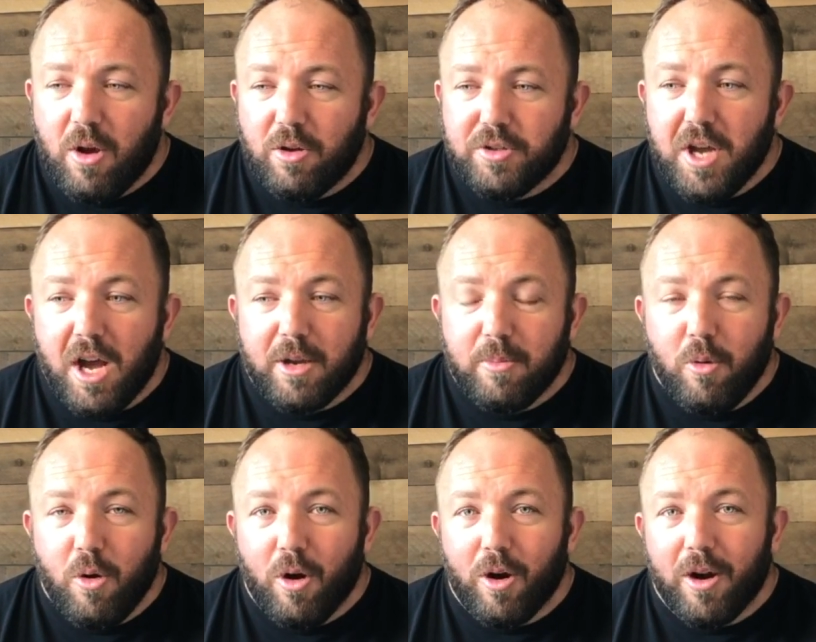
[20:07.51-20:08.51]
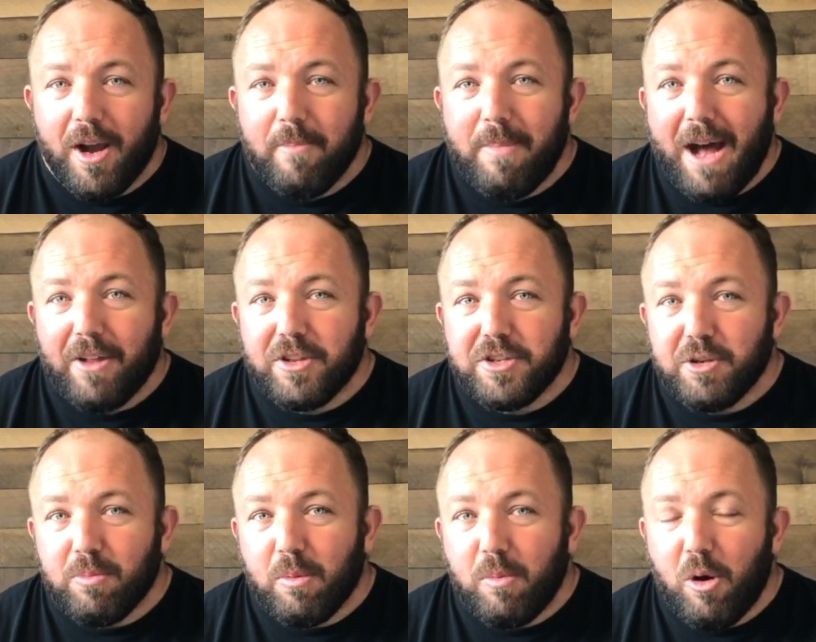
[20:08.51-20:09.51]
We'll talk more about the
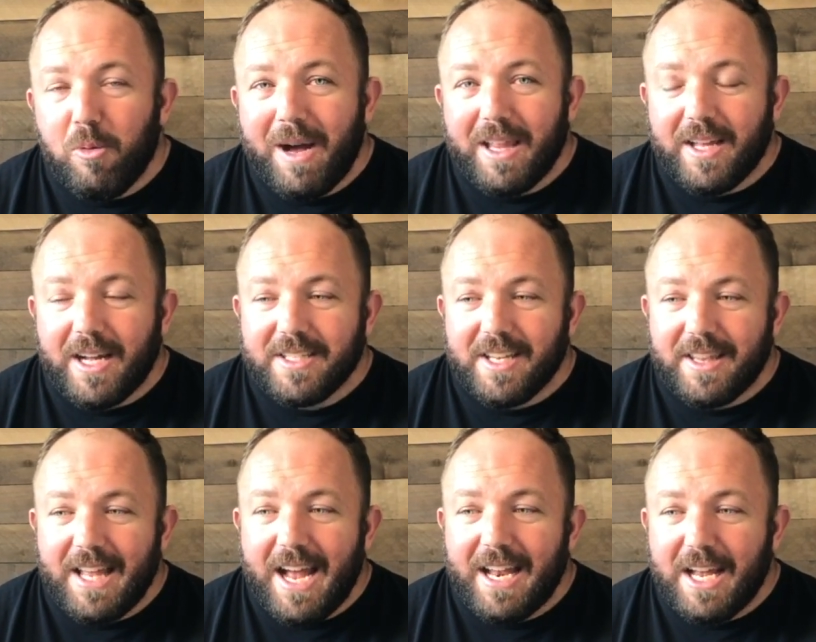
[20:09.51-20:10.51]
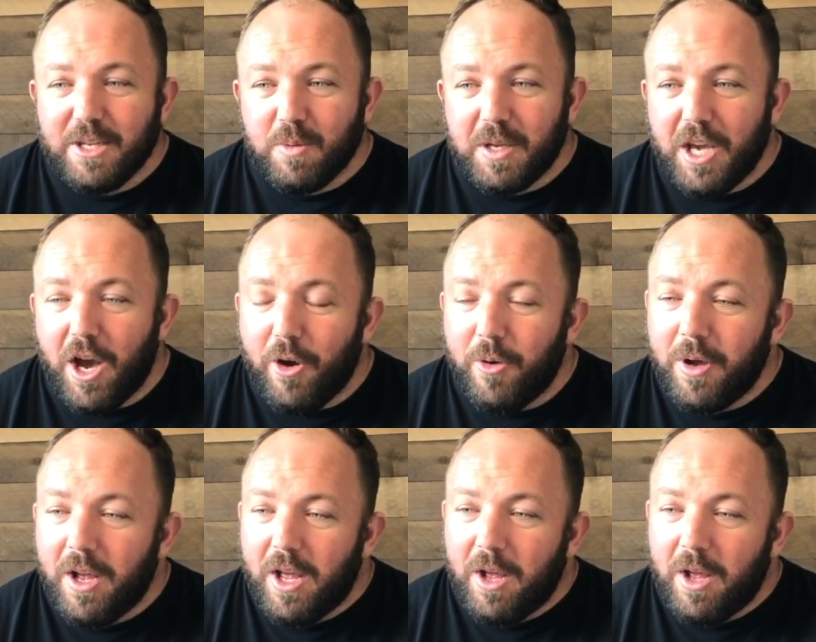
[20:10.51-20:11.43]
Super Bowl, my thoughts on that as we go.